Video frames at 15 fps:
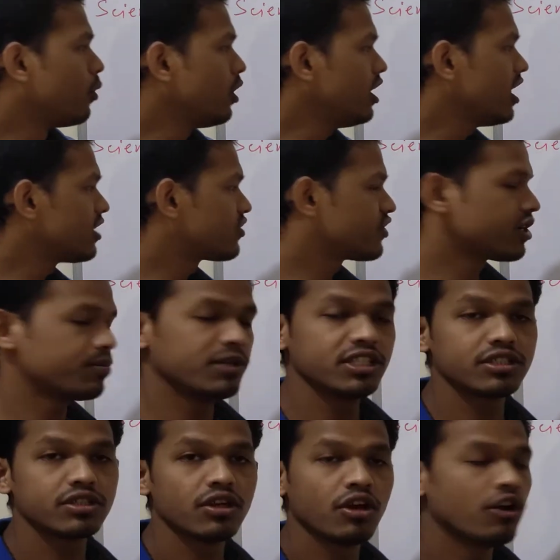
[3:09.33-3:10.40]
Polyester
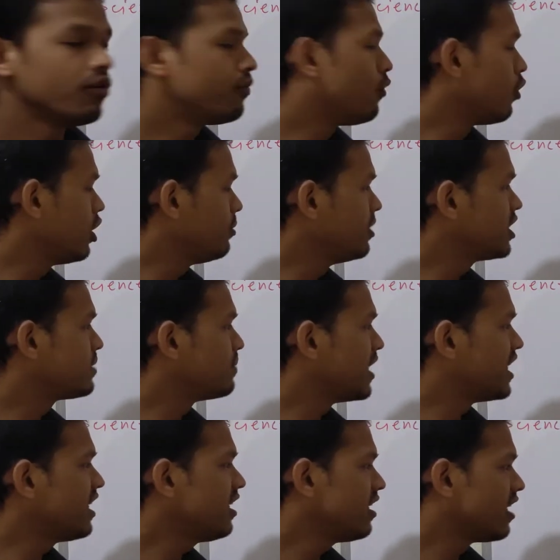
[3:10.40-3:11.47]
means, poly means
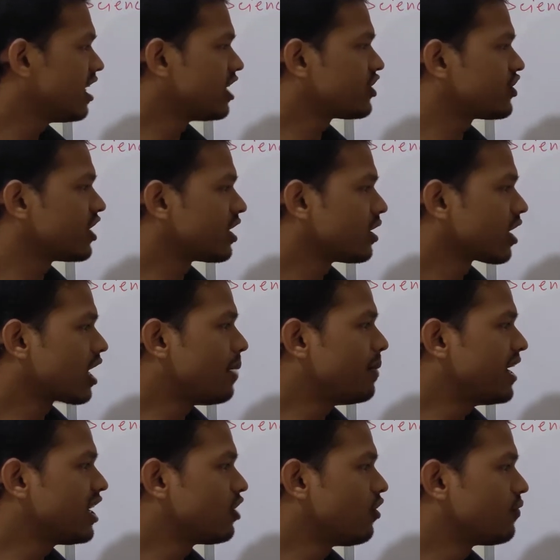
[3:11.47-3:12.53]
many, ester,
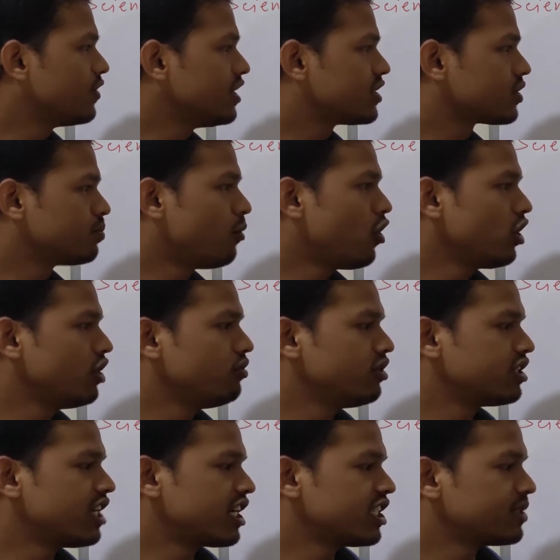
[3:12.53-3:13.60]
combining of this small
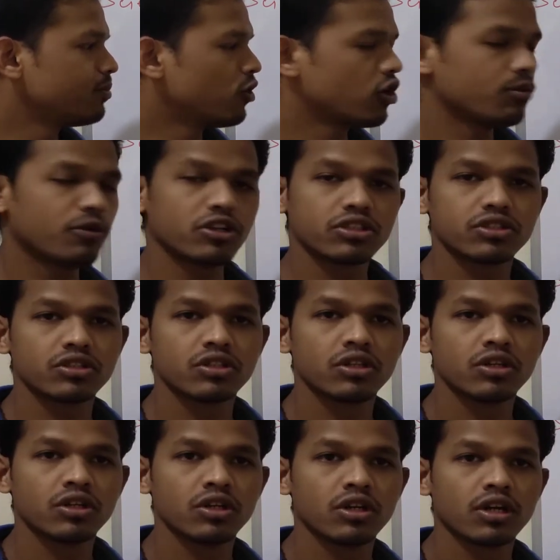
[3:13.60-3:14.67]
unit, that is monomers,
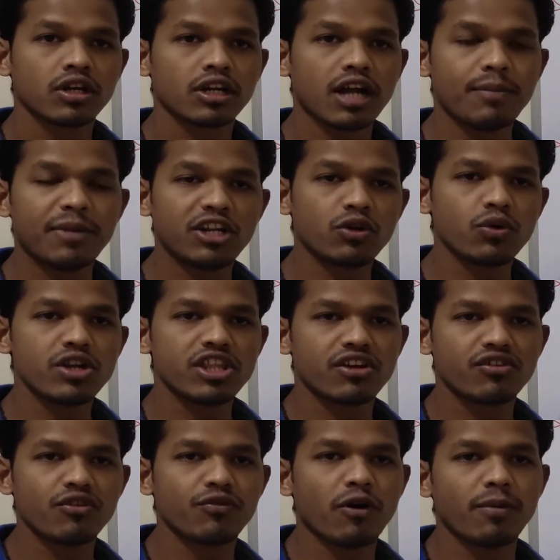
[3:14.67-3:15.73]
combined together
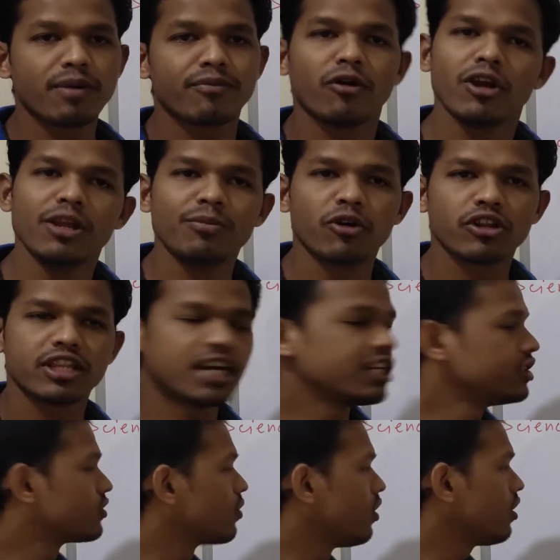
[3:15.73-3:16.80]
to form a polymer, that
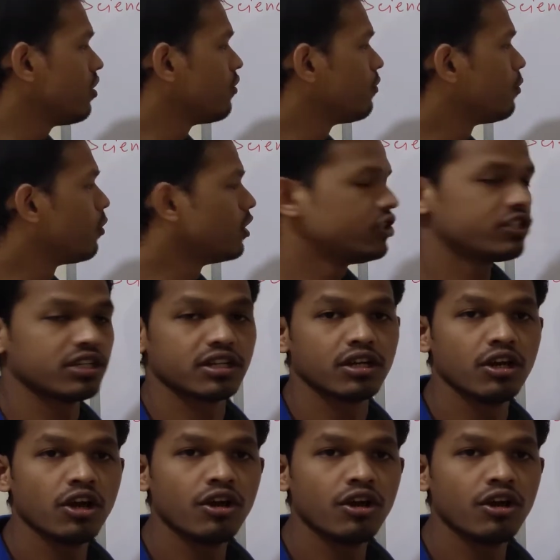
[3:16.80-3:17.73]
is called polyester.